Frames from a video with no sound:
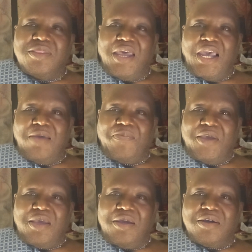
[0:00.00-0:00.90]

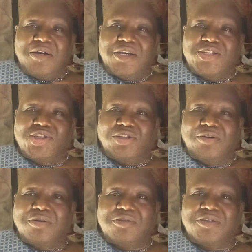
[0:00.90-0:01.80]
Davey has
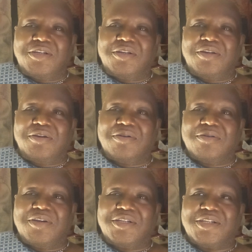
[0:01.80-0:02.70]
chosen, you
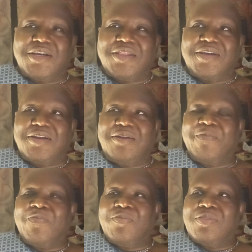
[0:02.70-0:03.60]
know, they say that,
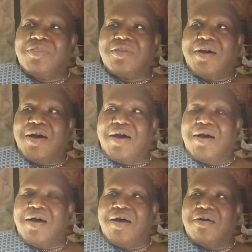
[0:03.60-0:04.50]

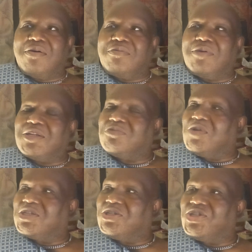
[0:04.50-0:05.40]

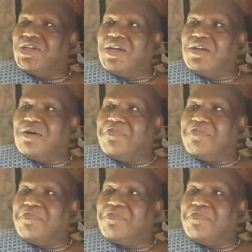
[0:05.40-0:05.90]
what's the saying